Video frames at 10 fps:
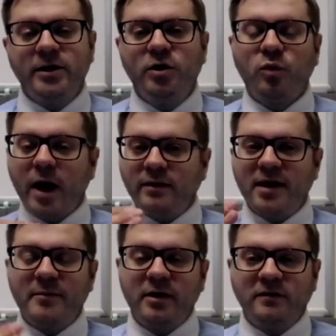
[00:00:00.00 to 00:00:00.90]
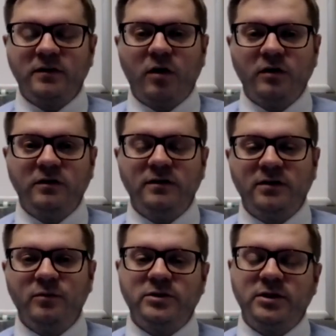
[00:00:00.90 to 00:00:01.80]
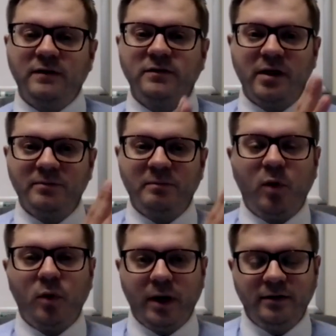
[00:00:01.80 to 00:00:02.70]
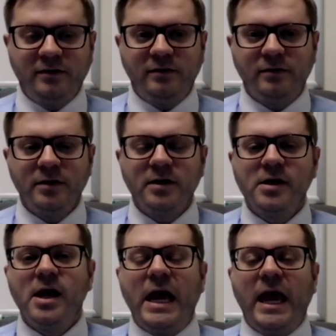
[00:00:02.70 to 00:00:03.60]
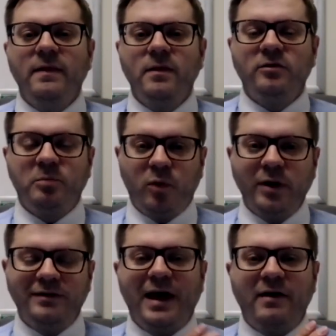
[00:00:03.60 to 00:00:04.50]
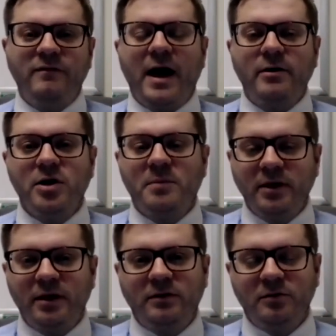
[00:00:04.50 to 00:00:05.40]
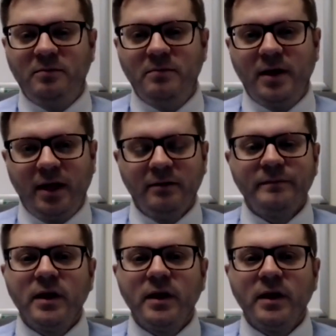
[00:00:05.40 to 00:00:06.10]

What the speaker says: You rate them on a star system, which gives them points. And those points have value I'm going to get to in a minute.